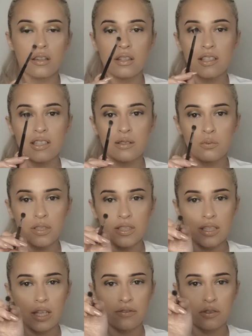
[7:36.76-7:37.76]
This is
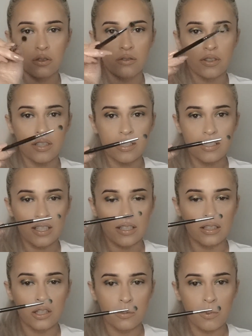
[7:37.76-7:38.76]
what's left over. It's
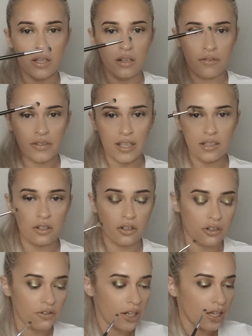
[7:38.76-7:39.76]
like a little bit of that
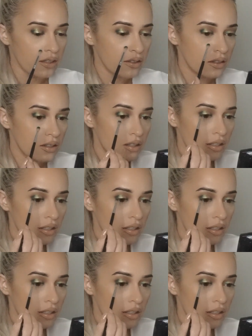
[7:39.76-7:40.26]
dark green.